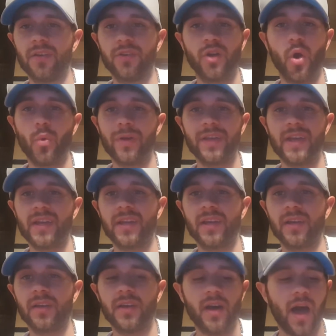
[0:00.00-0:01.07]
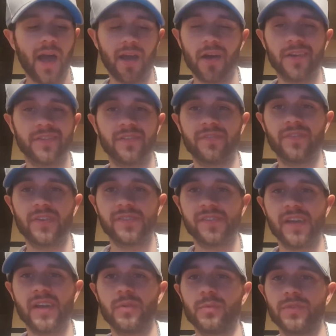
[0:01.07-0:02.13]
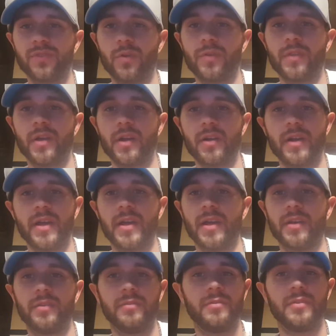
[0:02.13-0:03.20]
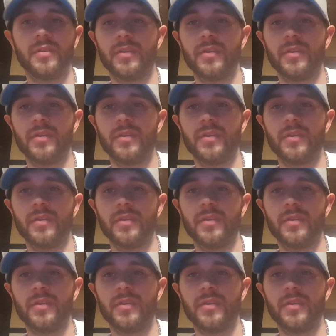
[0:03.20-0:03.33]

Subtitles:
Go and get it. I got it the first day it was on there, and